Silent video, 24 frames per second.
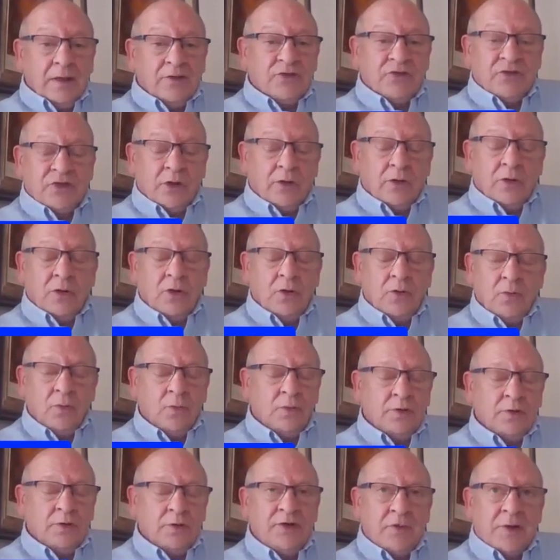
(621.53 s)
So
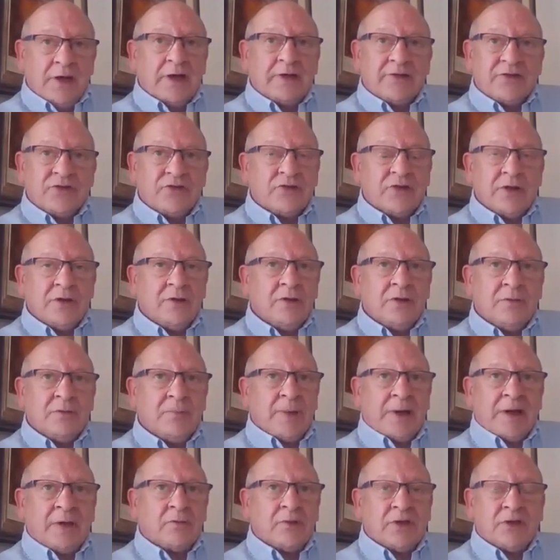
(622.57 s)
who would you ask
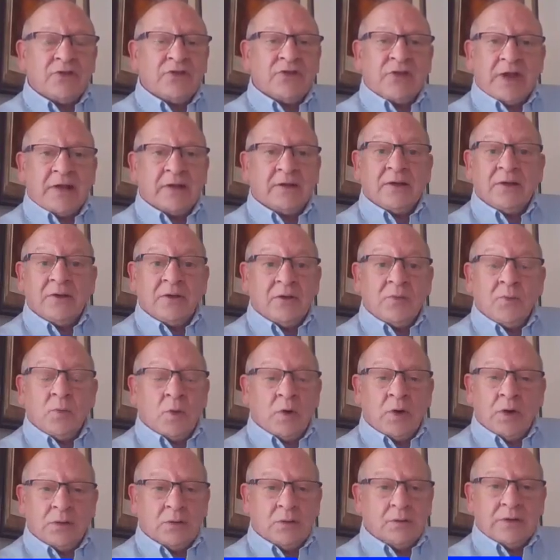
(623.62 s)
about the standard, and
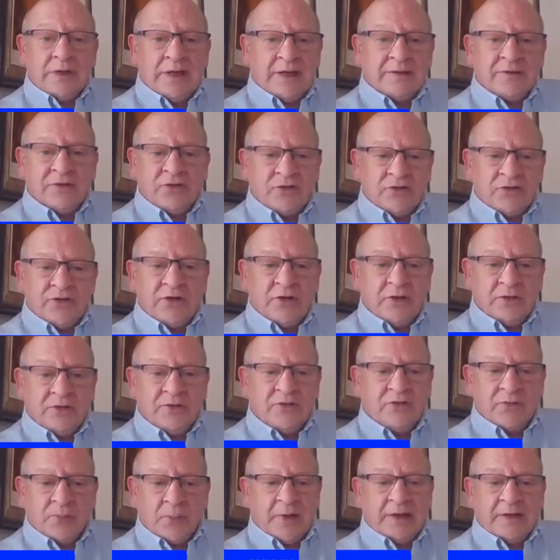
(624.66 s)
what
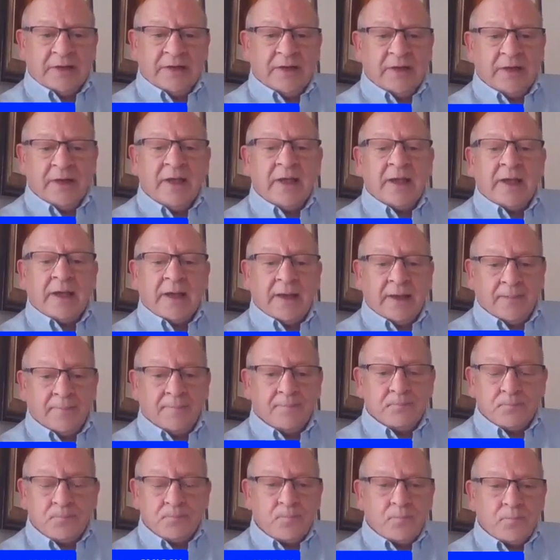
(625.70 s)
answers might you get?
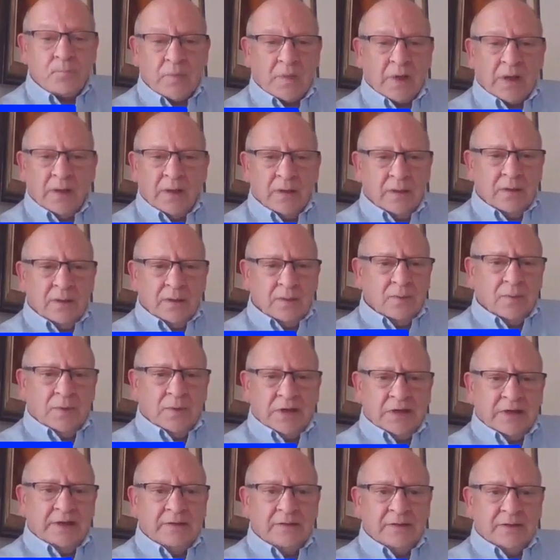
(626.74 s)

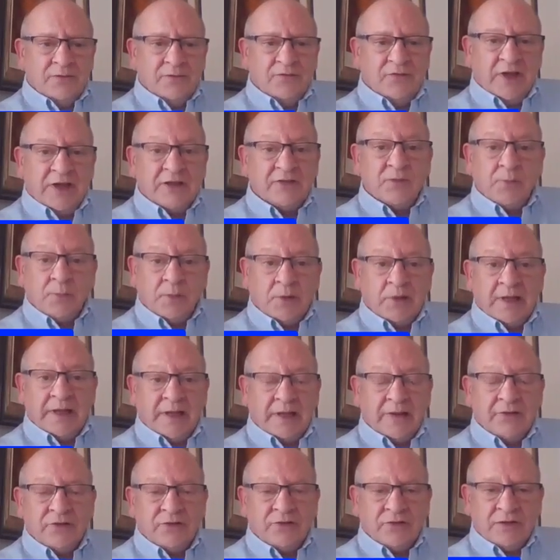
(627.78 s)
Well, in the first
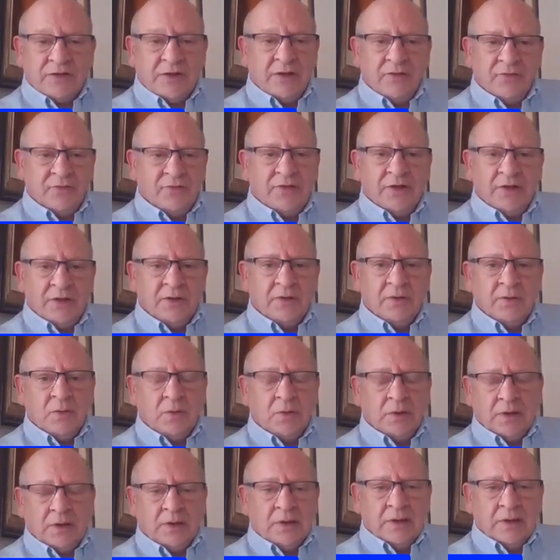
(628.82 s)
place, if you